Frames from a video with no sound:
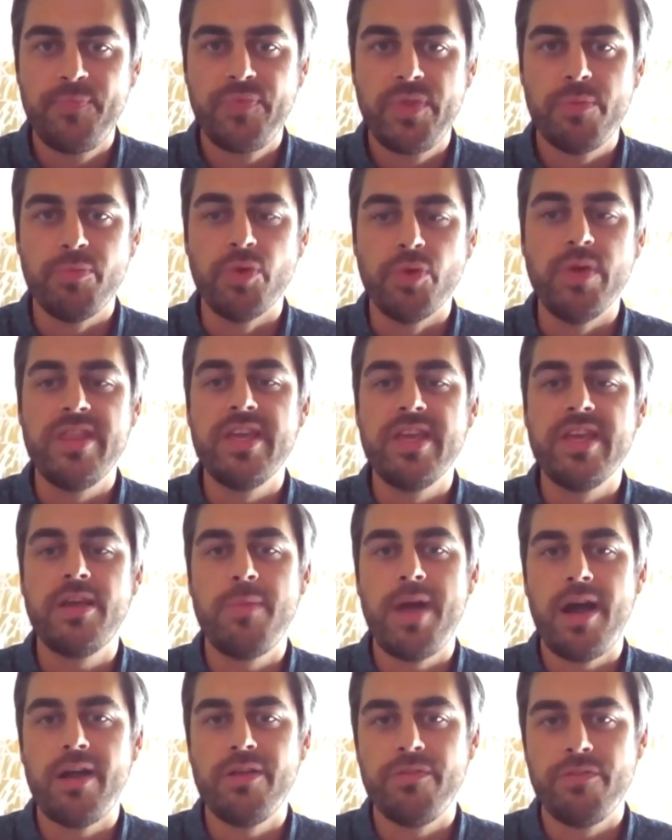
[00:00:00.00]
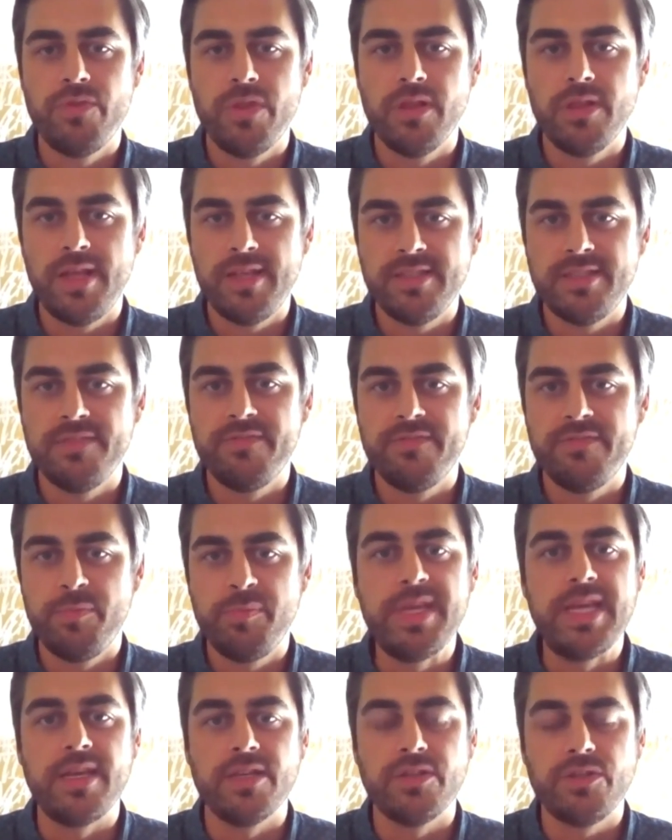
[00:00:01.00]
But we think about it through the lens of it
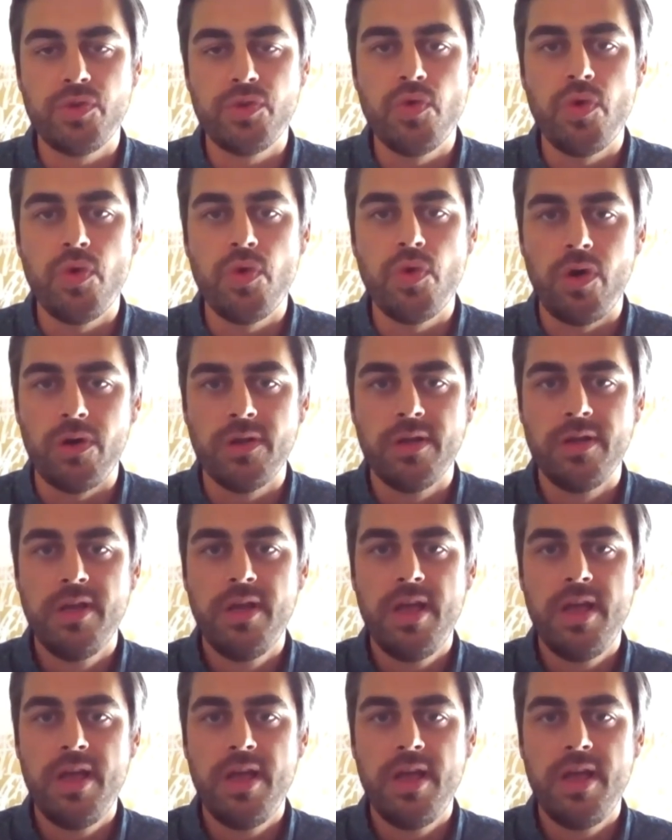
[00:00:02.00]
being a tool